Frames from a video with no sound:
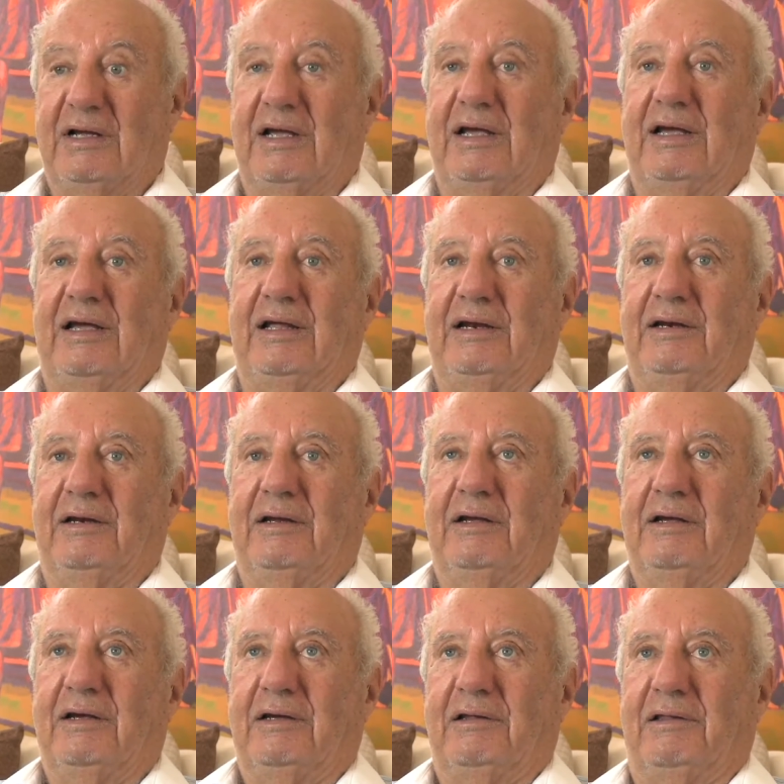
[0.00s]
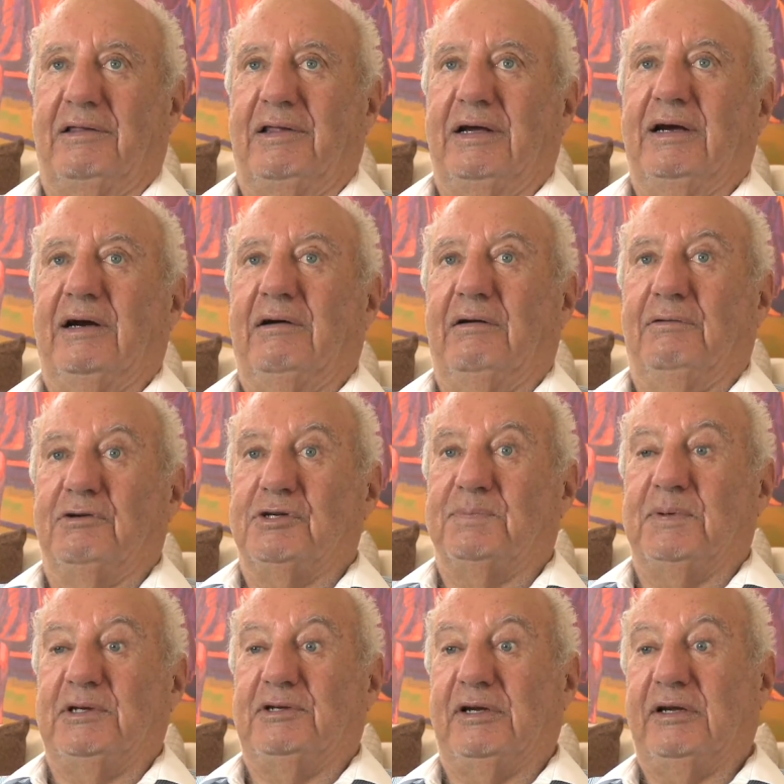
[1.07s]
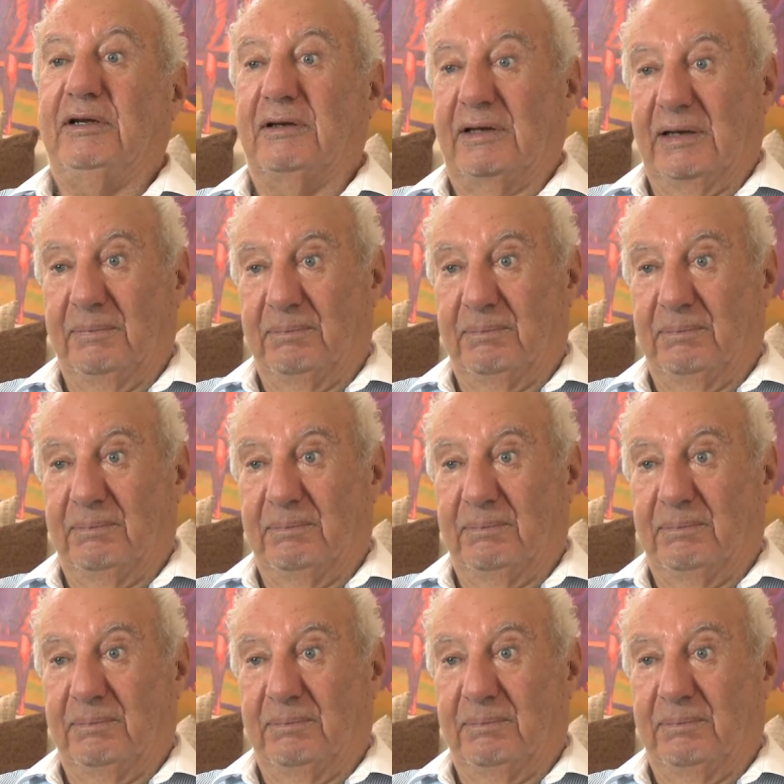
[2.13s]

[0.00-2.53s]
and there it was particularly